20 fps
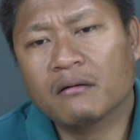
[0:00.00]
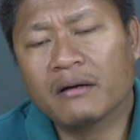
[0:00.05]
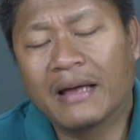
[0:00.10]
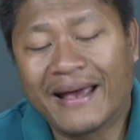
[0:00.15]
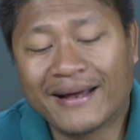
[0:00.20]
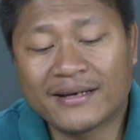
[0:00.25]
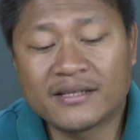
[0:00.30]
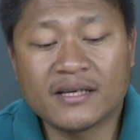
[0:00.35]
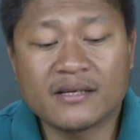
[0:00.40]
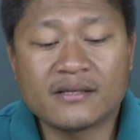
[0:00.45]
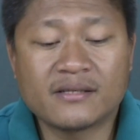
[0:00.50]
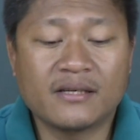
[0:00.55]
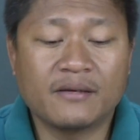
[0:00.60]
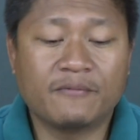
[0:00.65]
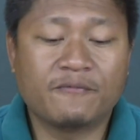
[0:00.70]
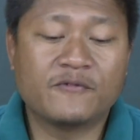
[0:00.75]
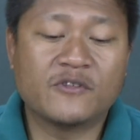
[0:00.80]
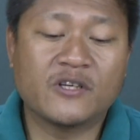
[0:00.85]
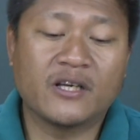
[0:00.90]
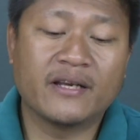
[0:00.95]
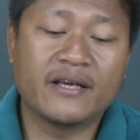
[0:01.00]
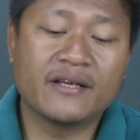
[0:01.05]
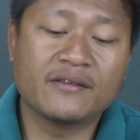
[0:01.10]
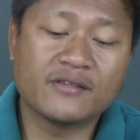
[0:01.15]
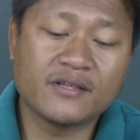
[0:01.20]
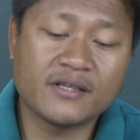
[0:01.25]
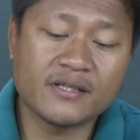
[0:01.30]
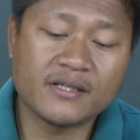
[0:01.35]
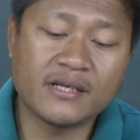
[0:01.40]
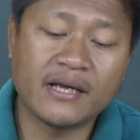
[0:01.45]
excessive
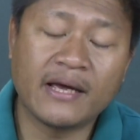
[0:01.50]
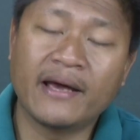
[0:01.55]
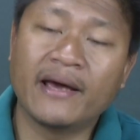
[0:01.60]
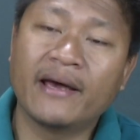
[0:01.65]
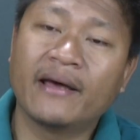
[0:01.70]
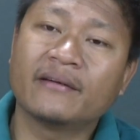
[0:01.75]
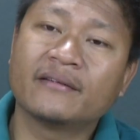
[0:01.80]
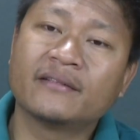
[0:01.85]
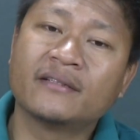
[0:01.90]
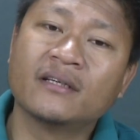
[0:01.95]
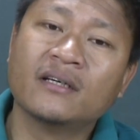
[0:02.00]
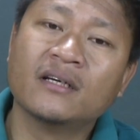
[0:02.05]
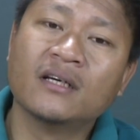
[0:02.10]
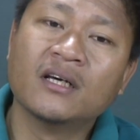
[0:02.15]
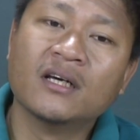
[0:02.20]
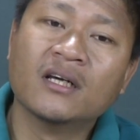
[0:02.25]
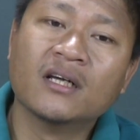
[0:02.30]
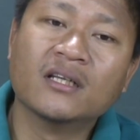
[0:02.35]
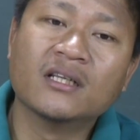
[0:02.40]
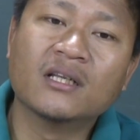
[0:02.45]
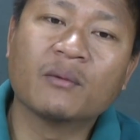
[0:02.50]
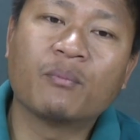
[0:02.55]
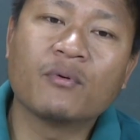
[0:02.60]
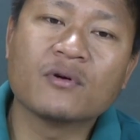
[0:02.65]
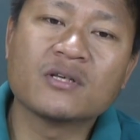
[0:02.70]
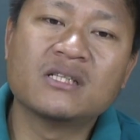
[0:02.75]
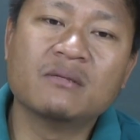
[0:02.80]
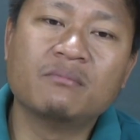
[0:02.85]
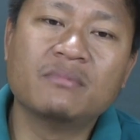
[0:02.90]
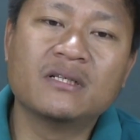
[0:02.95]
challenges had the
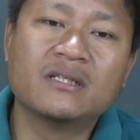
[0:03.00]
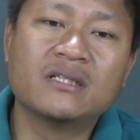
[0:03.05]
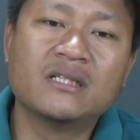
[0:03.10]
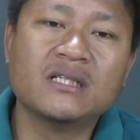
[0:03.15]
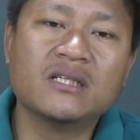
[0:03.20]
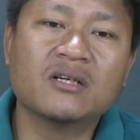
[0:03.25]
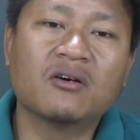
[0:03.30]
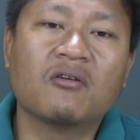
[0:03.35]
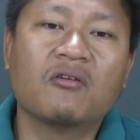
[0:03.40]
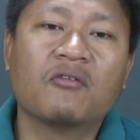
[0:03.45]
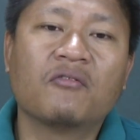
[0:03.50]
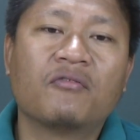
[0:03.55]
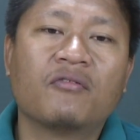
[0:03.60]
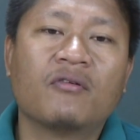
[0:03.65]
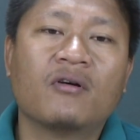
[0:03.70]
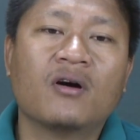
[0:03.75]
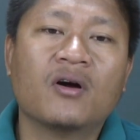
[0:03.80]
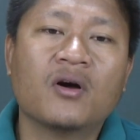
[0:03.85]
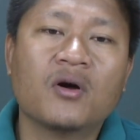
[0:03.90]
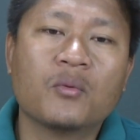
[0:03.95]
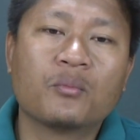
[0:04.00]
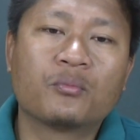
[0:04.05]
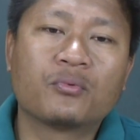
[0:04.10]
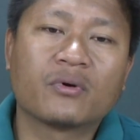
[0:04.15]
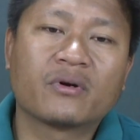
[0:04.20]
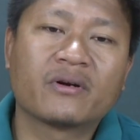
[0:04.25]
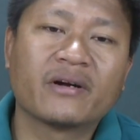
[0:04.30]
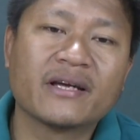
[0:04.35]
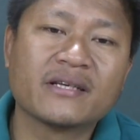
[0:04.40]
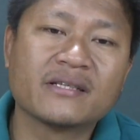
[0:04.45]
possibility of
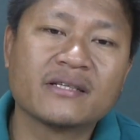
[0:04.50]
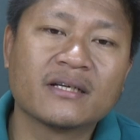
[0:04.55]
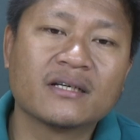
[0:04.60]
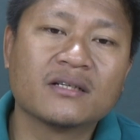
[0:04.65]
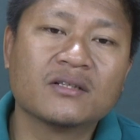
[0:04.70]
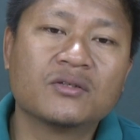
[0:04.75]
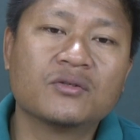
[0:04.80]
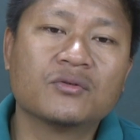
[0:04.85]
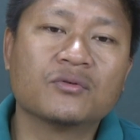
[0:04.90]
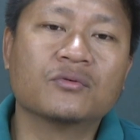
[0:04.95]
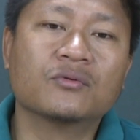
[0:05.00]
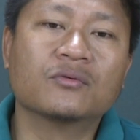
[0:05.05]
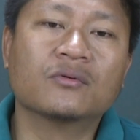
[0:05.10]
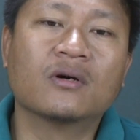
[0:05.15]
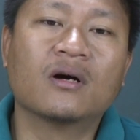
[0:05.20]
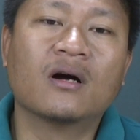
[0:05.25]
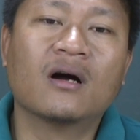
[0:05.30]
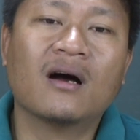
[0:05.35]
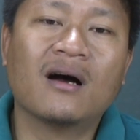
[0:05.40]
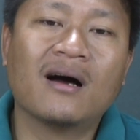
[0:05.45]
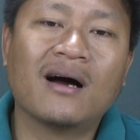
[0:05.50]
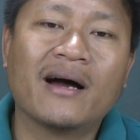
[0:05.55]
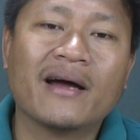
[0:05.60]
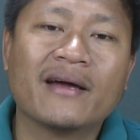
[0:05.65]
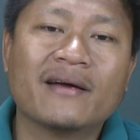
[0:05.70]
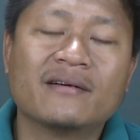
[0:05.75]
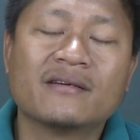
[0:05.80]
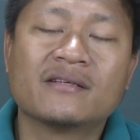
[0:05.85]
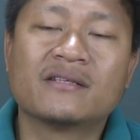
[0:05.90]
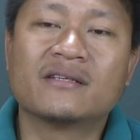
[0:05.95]
progressing to
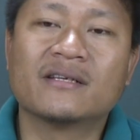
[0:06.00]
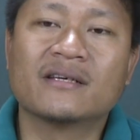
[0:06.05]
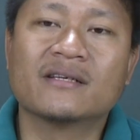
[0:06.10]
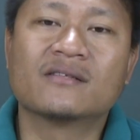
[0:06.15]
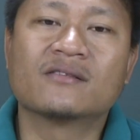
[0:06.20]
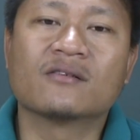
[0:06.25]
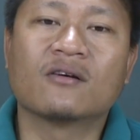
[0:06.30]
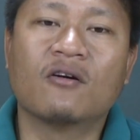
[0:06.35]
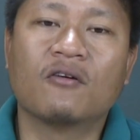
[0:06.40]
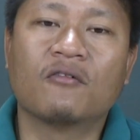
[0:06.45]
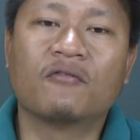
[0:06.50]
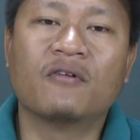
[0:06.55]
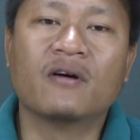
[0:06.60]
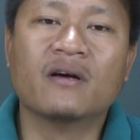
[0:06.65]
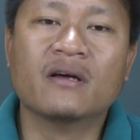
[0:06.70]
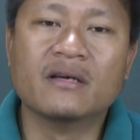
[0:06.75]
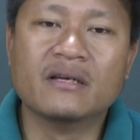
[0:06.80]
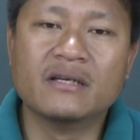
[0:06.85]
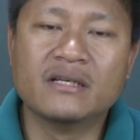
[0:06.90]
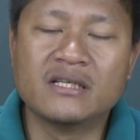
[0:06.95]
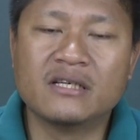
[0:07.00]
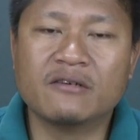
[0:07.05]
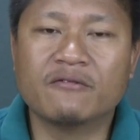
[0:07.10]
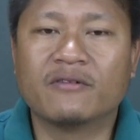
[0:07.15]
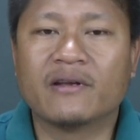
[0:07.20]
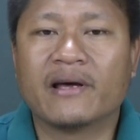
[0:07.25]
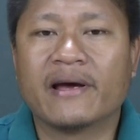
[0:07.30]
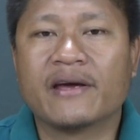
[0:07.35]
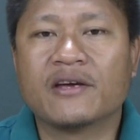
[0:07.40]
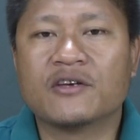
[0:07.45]
higher stages of
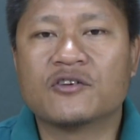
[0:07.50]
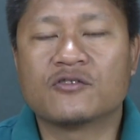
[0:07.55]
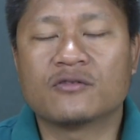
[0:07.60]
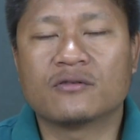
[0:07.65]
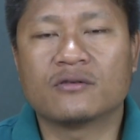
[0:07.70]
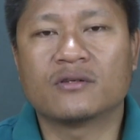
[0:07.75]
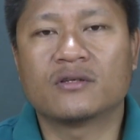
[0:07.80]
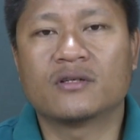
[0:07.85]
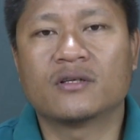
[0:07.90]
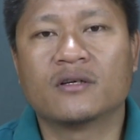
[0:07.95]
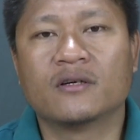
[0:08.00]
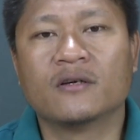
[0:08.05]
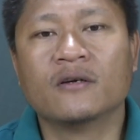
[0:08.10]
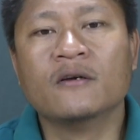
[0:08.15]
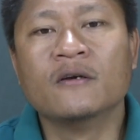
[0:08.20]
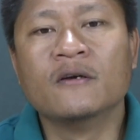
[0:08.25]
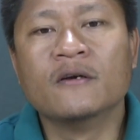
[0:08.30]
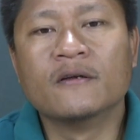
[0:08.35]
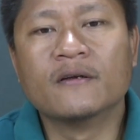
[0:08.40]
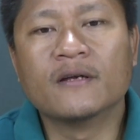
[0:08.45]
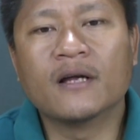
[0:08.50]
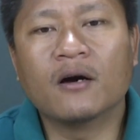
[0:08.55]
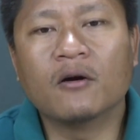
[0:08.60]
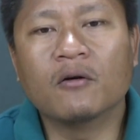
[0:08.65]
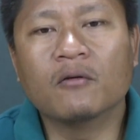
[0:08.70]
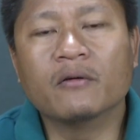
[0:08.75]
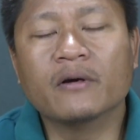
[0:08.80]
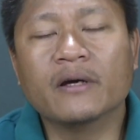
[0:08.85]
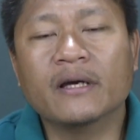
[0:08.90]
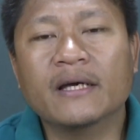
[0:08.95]
civilization.
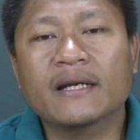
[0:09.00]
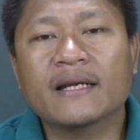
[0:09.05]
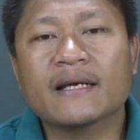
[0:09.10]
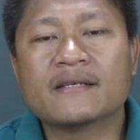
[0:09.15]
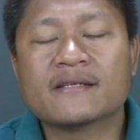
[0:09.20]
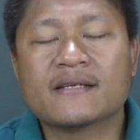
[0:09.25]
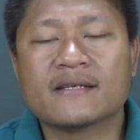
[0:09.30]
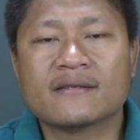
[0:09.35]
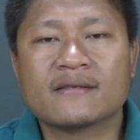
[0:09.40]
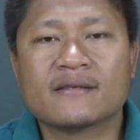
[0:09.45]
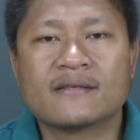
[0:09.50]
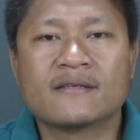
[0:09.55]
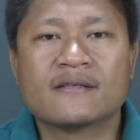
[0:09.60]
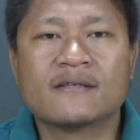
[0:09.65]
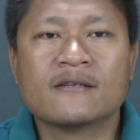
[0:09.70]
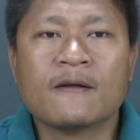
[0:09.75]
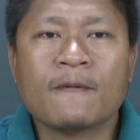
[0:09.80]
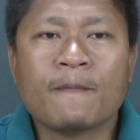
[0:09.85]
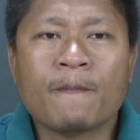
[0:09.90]
Now, in essence,